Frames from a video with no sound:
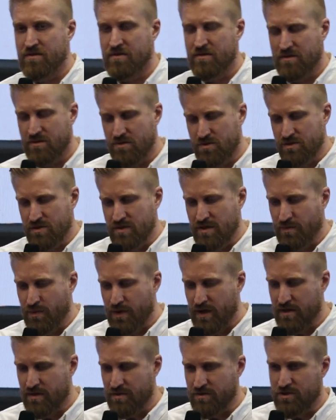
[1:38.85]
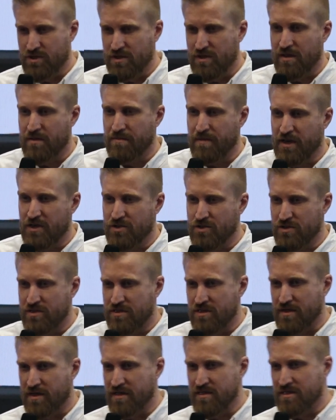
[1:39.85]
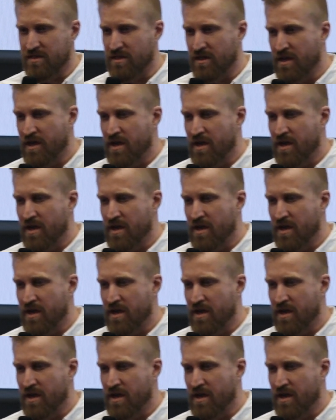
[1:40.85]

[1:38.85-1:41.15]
Usually we are launching in major cities.